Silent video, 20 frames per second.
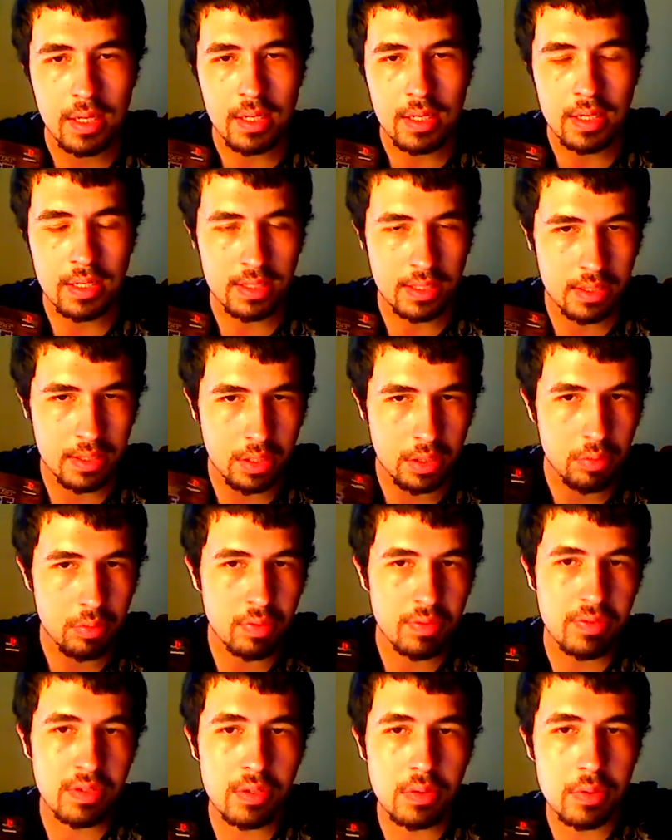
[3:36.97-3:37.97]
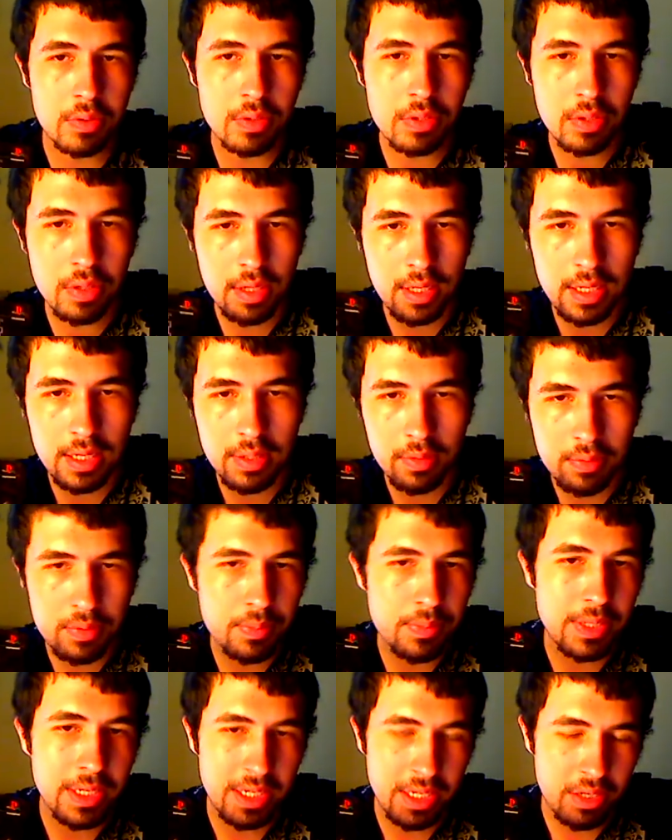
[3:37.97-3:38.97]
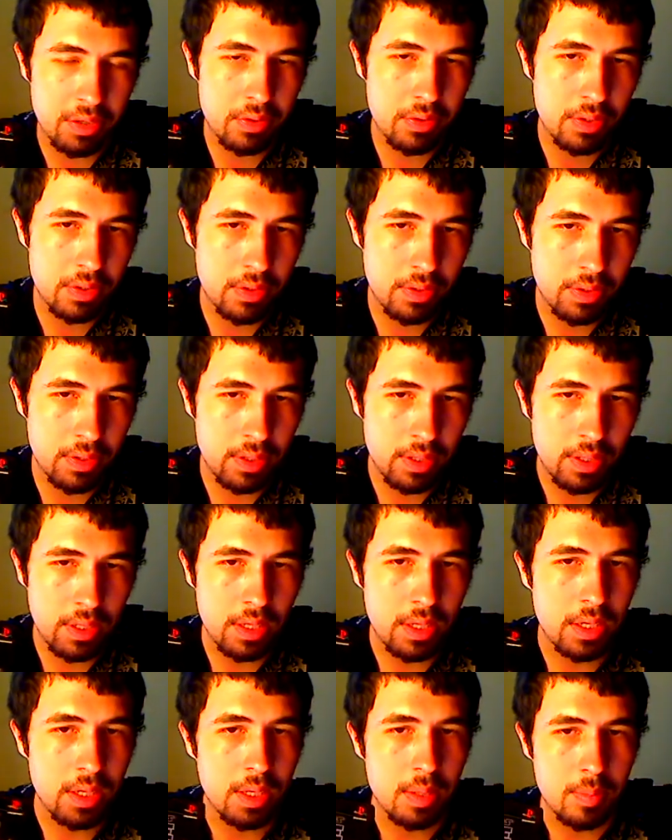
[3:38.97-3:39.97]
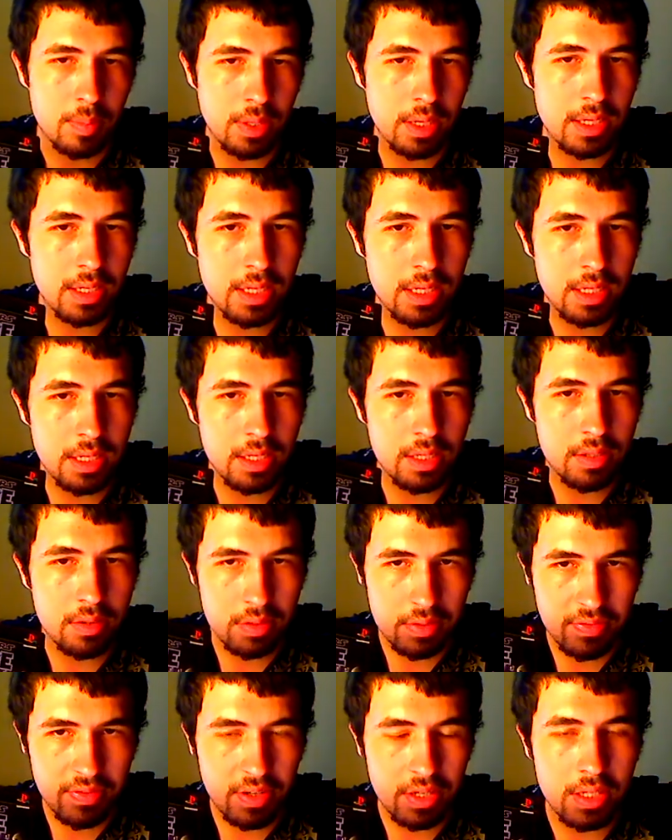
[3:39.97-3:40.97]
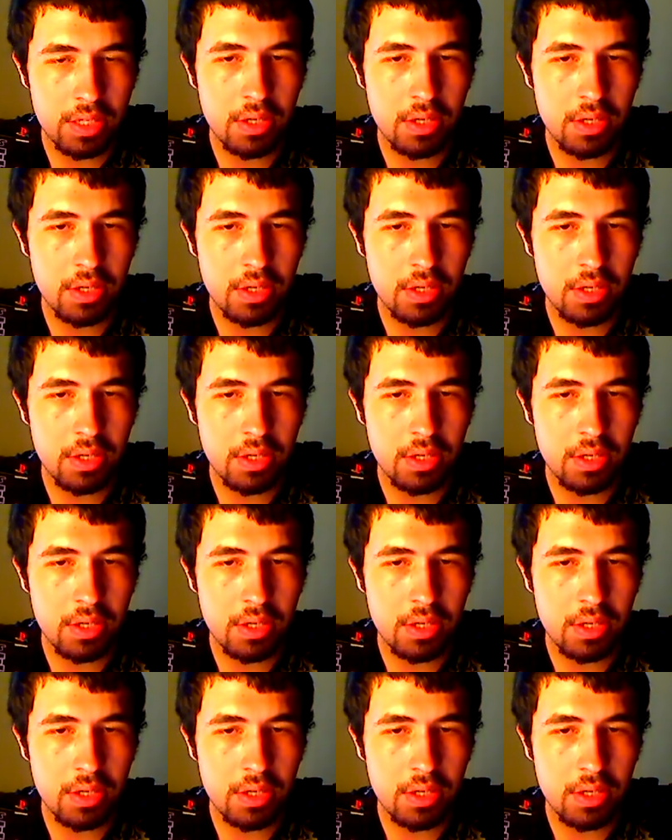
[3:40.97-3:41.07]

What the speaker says: Because I saw the reviews were sort of like it was mediocre. But I think, it's fun.